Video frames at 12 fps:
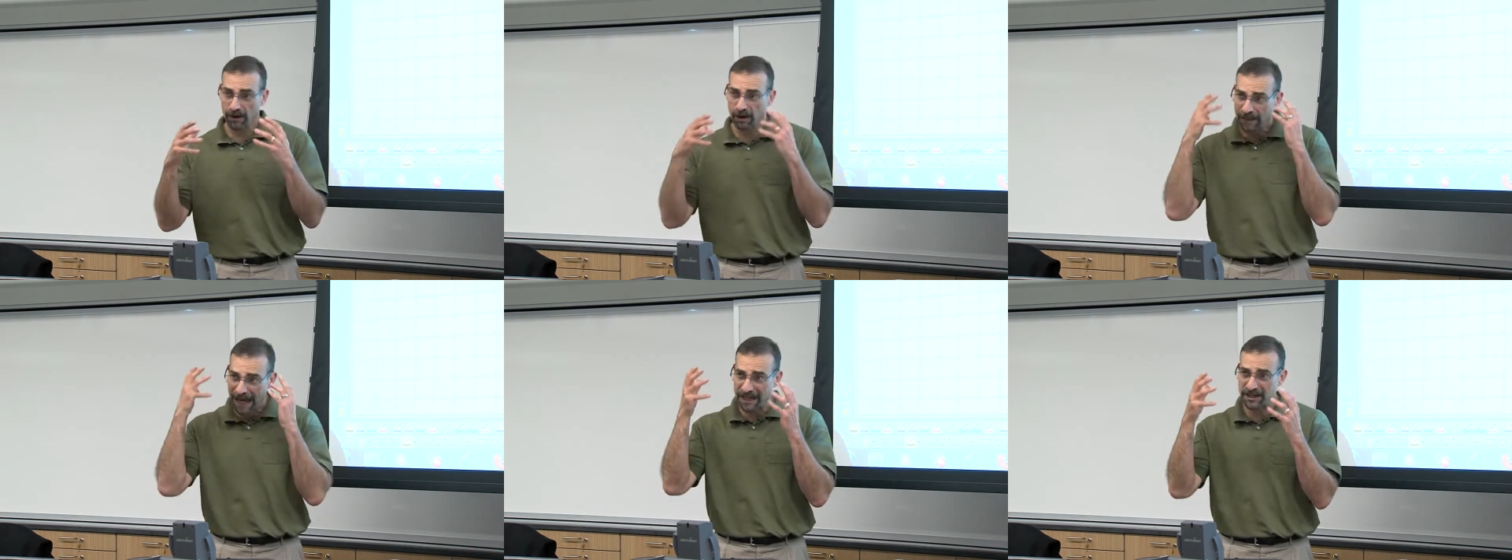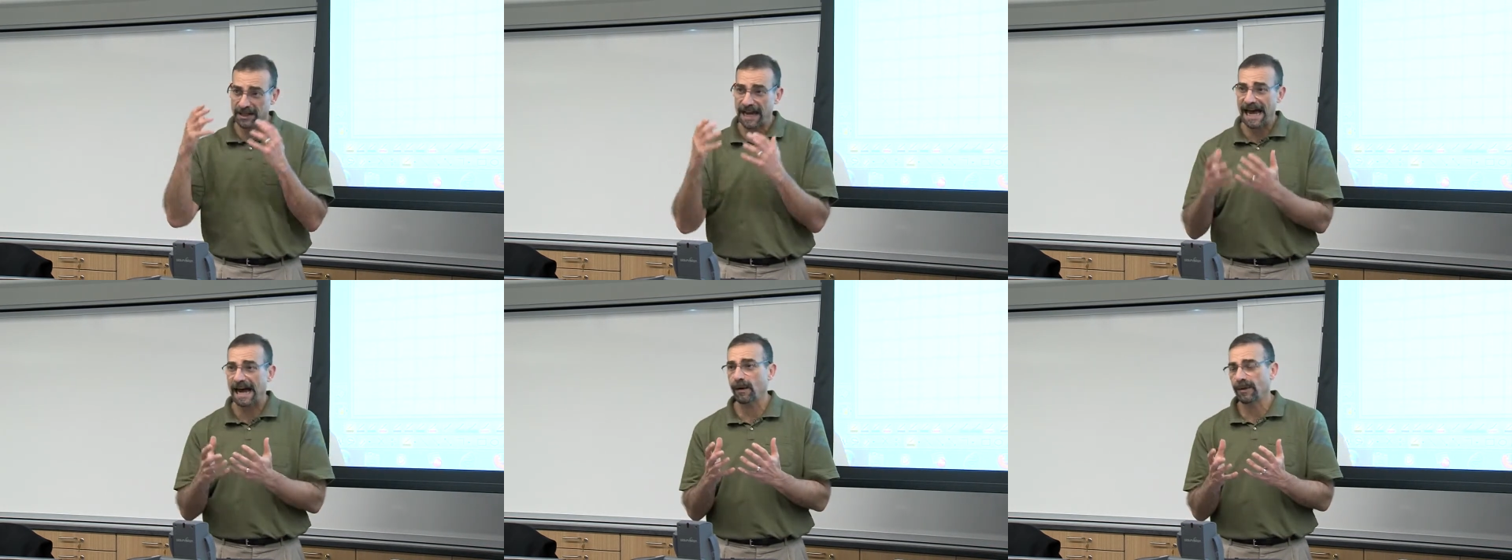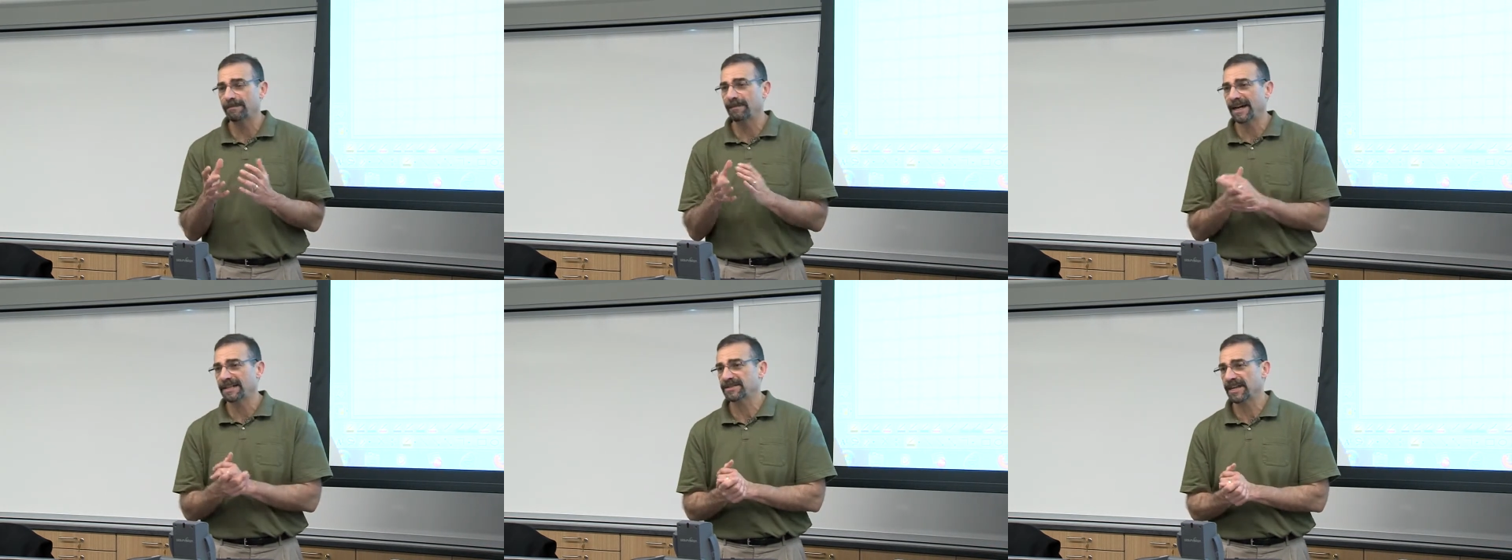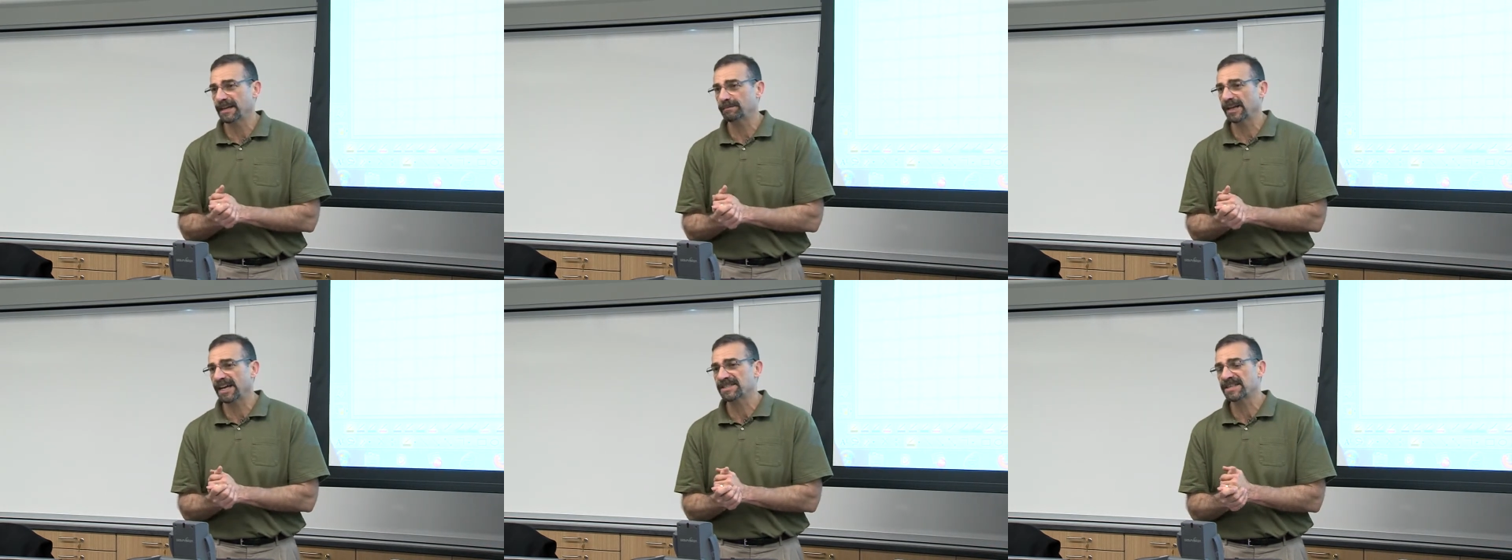or imagine how it might take
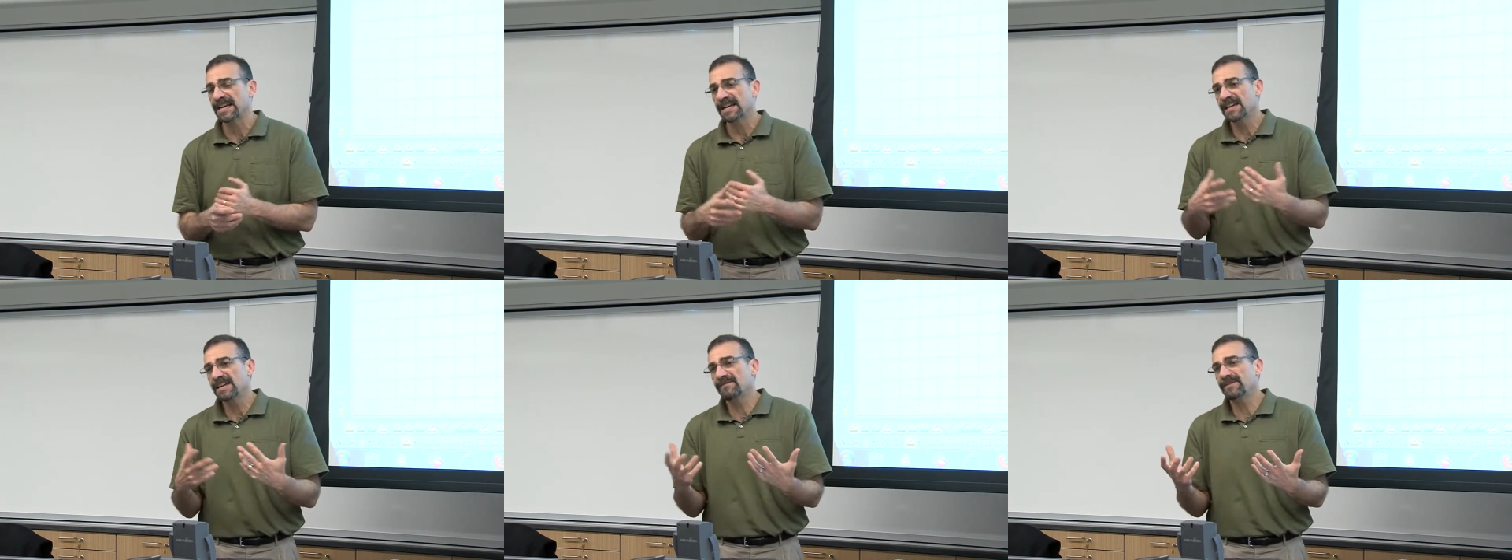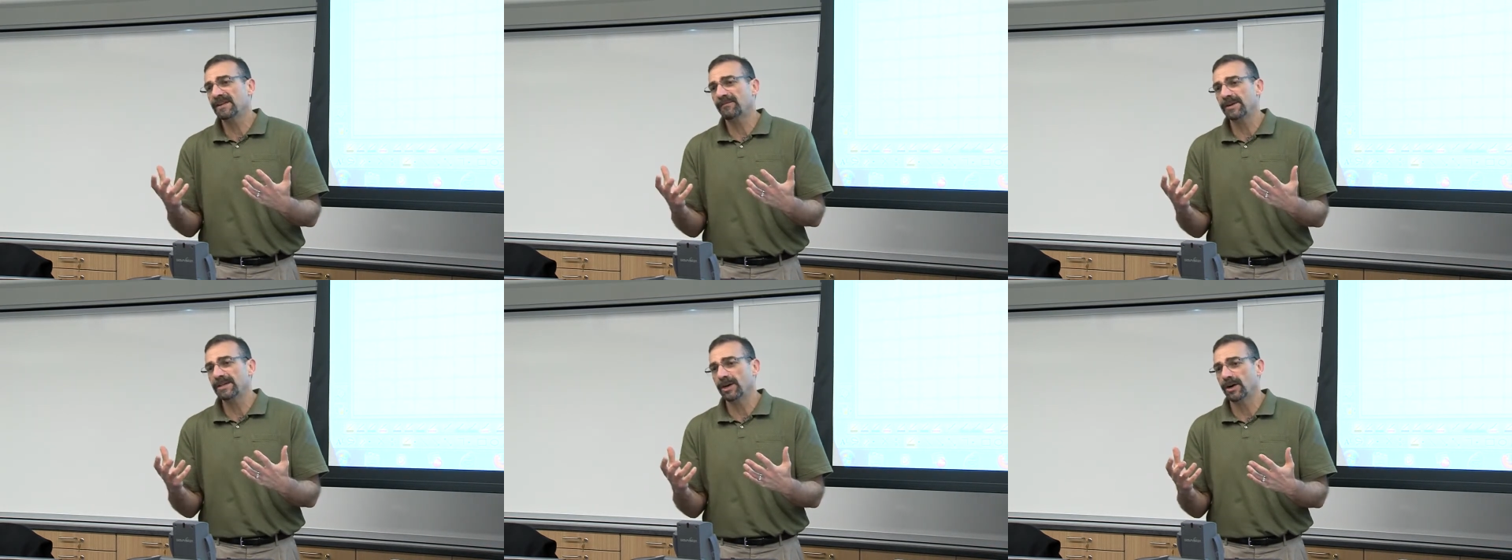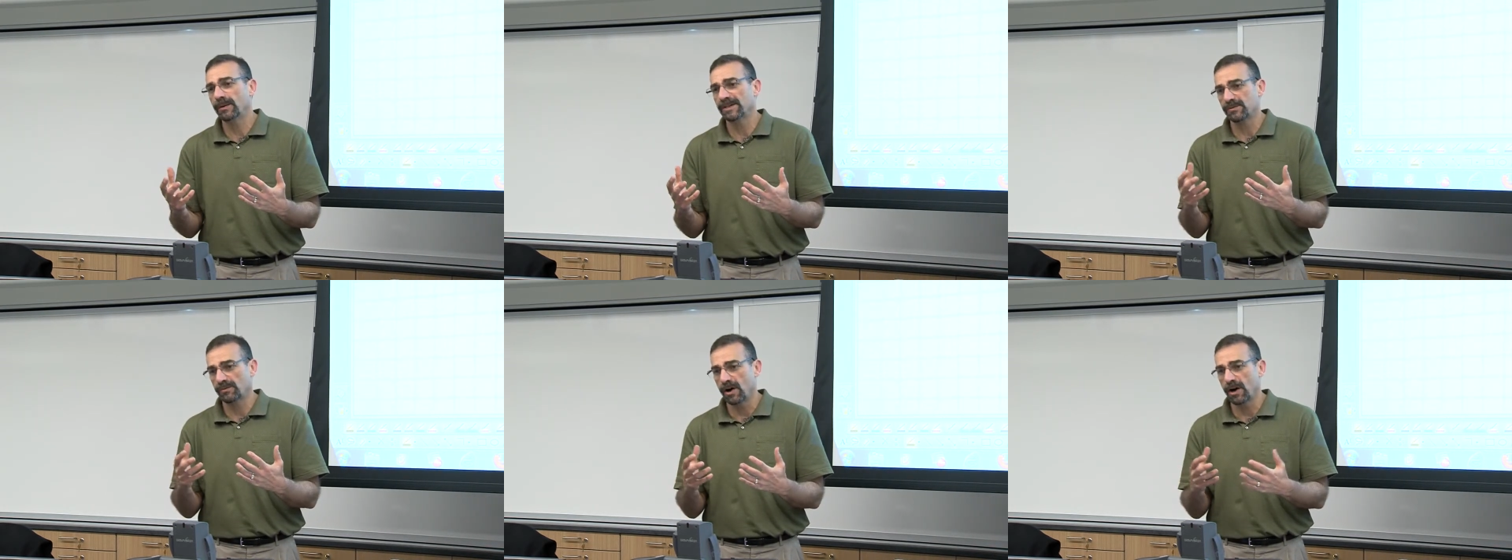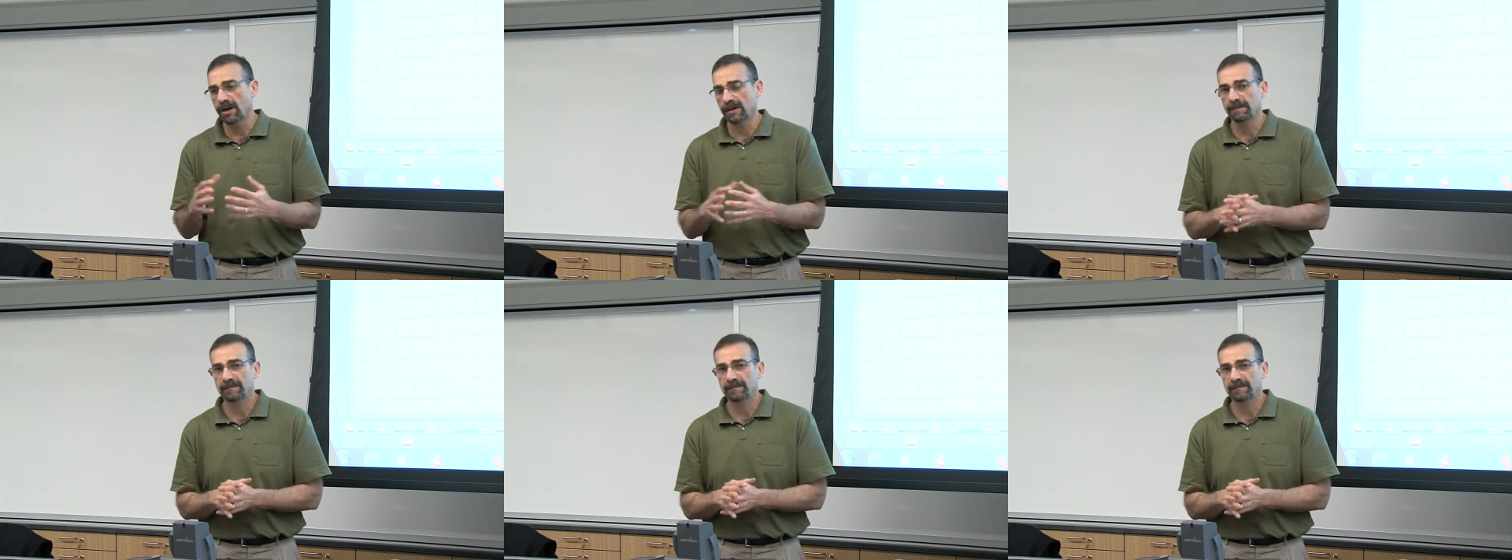place, even if we know it's wrong.